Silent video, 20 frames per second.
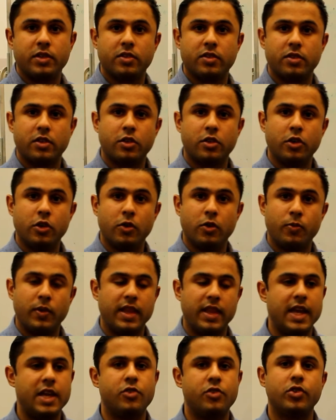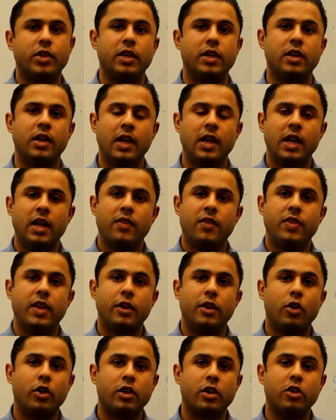which has occurred with aging,
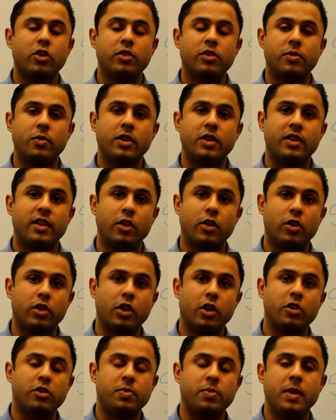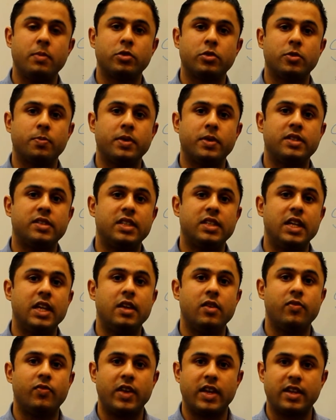they're not going to, they're not going to be able to
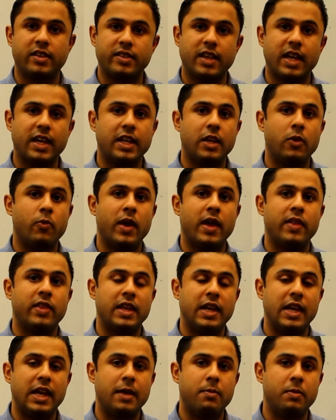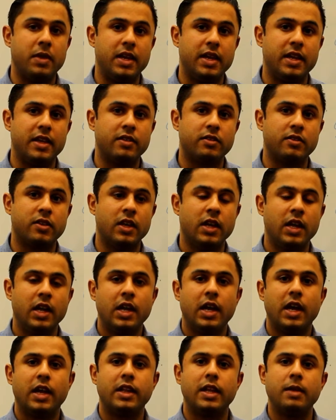perceive exactly where their limb is,
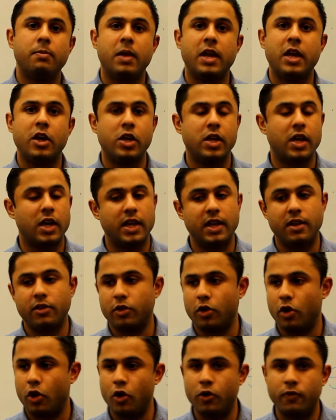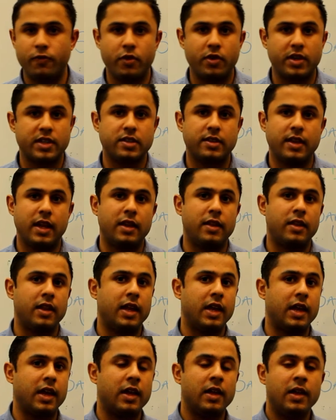and they may either overextend
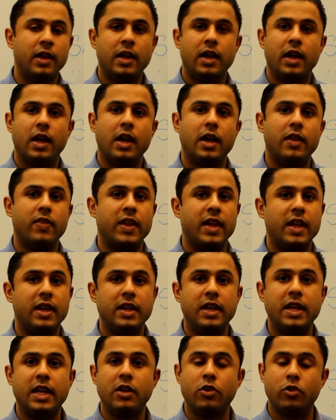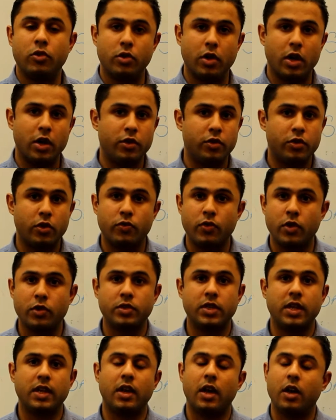their, uh, their knee or under
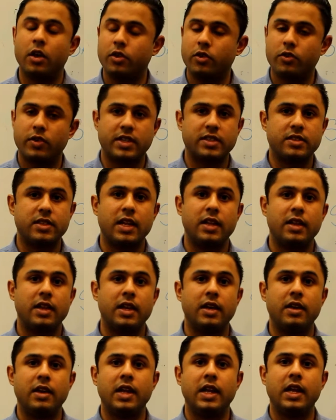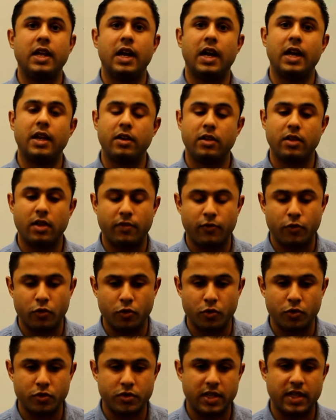underextend their knee, and of
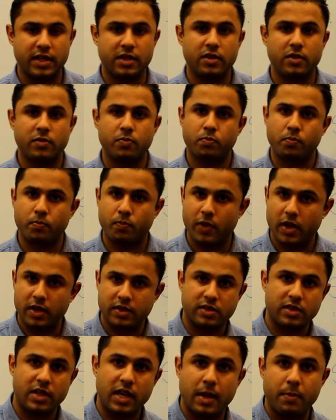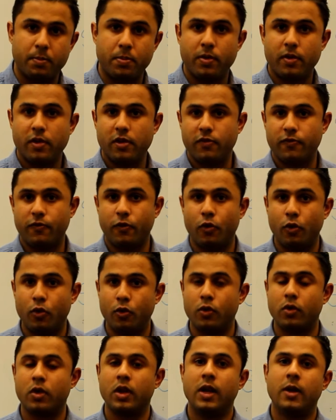course then slip,
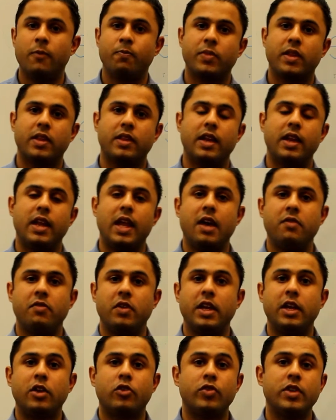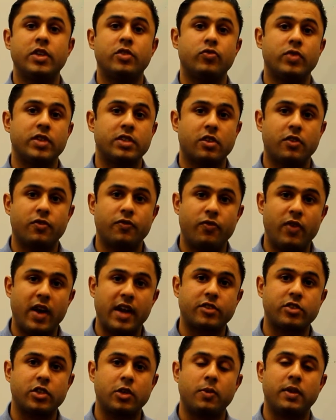fall, then they have an increased risk of
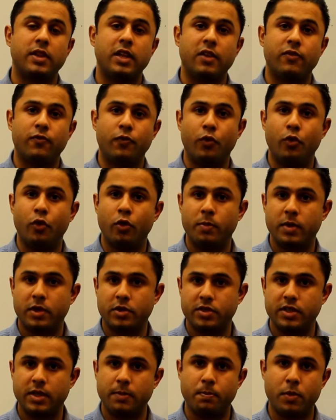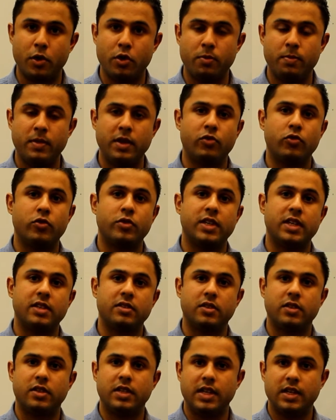fracture when they fall because their bone mineral
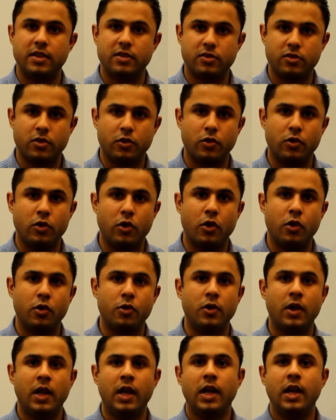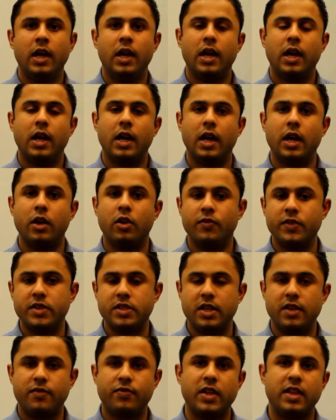density is so low. Uh, and
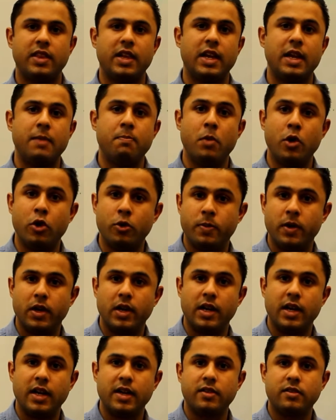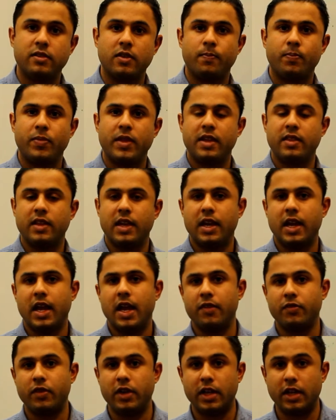obviously if they're then immobilized, they then
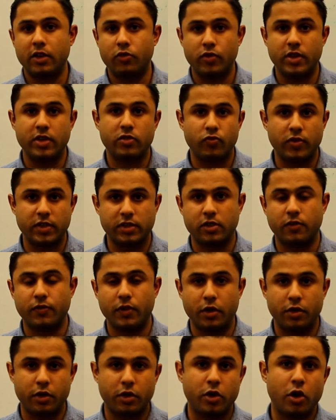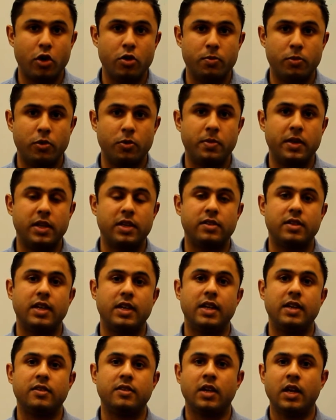have an increased risk of other
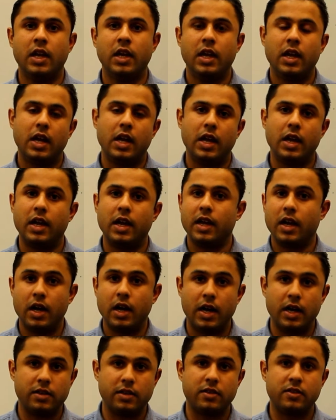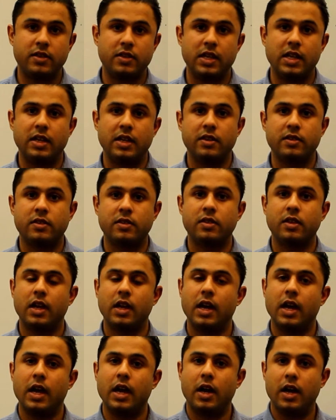comorbidities uh, like heart disease,
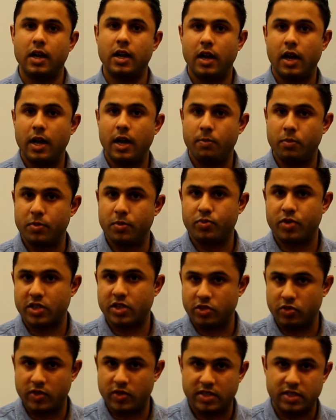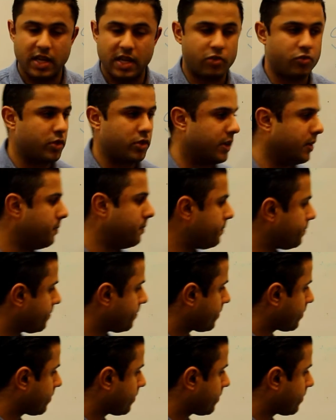uh, high blood pressure, et cetera.